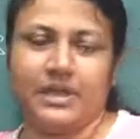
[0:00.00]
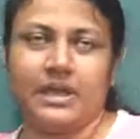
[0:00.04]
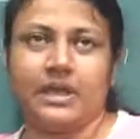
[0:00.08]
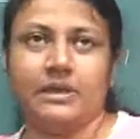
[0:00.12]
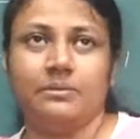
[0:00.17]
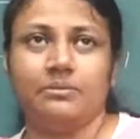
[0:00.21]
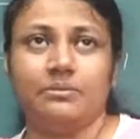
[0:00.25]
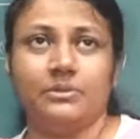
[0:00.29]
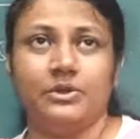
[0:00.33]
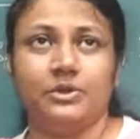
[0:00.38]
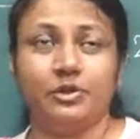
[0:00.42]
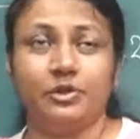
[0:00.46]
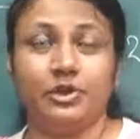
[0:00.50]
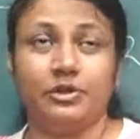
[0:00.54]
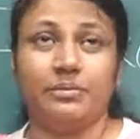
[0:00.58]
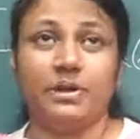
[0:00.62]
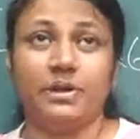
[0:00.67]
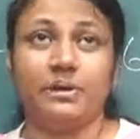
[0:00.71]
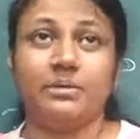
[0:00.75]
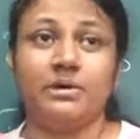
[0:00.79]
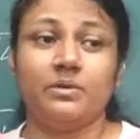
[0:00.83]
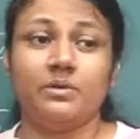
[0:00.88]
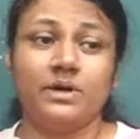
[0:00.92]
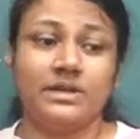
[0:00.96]
You
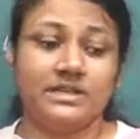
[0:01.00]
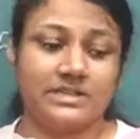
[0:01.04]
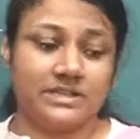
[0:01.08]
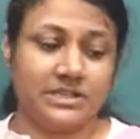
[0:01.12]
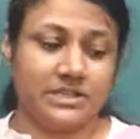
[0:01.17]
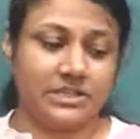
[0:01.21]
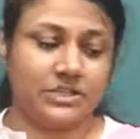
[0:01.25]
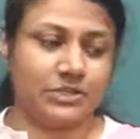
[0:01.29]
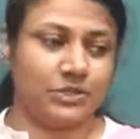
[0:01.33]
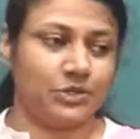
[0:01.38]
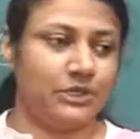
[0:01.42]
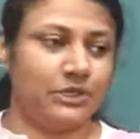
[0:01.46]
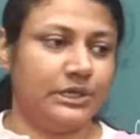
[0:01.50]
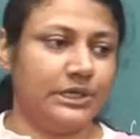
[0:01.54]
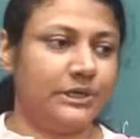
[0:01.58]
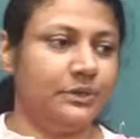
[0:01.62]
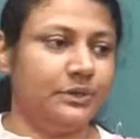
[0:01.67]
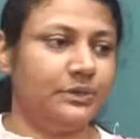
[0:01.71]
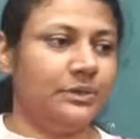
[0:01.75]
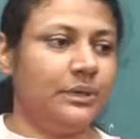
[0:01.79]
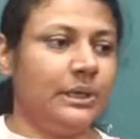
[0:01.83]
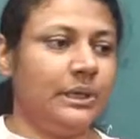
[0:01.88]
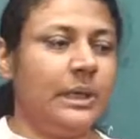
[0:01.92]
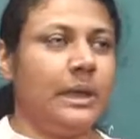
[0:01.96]
remember once I told
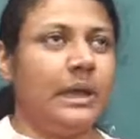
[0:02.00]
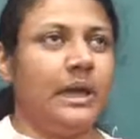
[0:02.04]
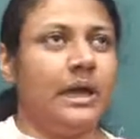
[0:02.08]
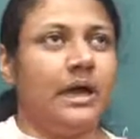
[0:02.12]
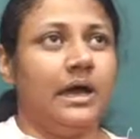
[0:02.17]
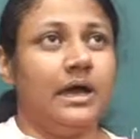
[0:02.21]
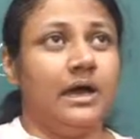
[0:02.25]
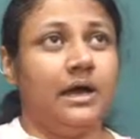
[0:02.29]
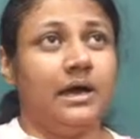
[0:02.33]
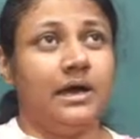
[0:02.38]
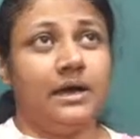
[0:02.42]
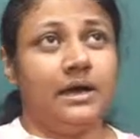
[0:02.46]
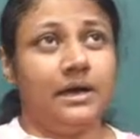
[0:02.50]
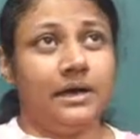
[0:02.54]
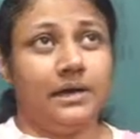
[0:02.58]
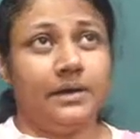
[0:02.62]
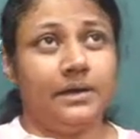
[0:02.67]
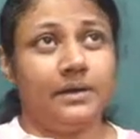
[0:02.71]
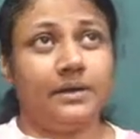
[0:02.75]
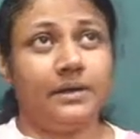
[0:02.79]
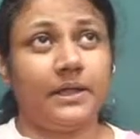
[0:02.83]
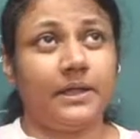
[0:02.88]
you uh,